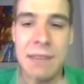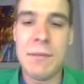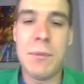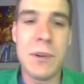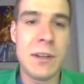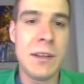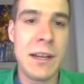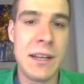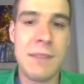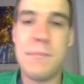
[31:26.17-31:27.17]
reported a
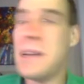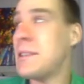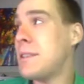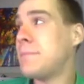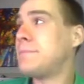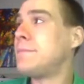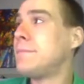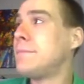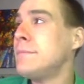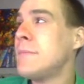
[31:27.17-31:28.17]
lot in medicine.
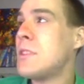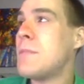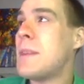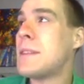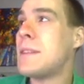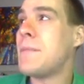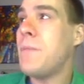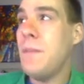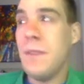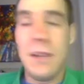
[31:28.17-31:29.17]
So medicine,
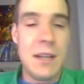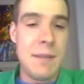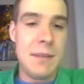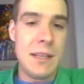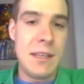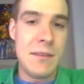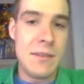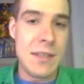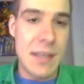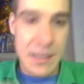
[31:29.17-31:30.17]
very commonly
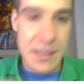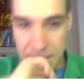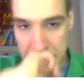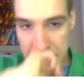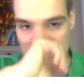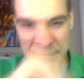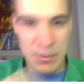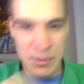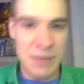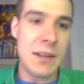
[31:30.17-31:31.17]
used as a mass
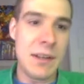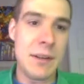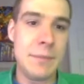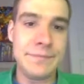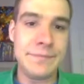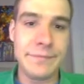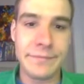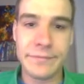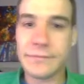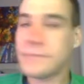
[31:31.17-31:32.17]
per volume.
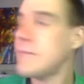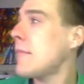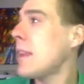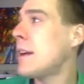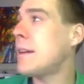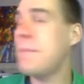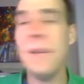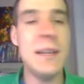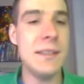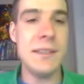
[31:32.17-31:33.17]

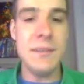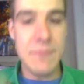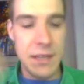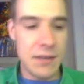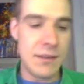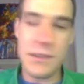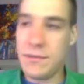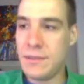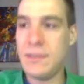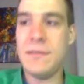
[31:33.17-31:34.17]
Because, you know,
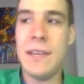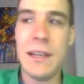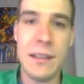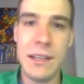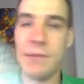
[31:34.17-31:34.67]
you take a liquid,